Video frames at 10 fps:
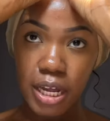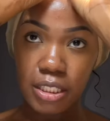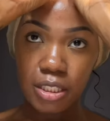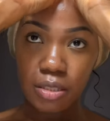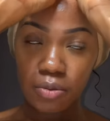I
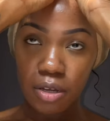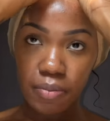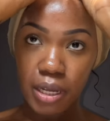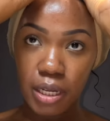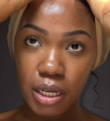just want
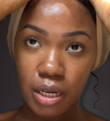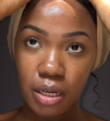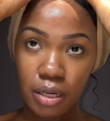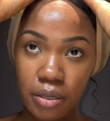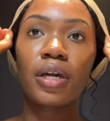my
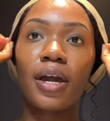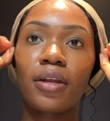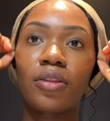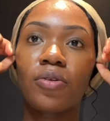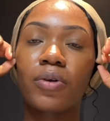hair out
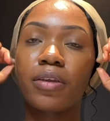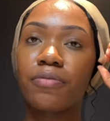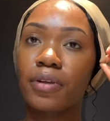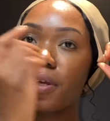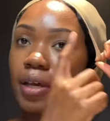of the way
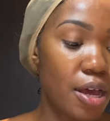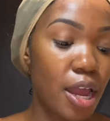for now.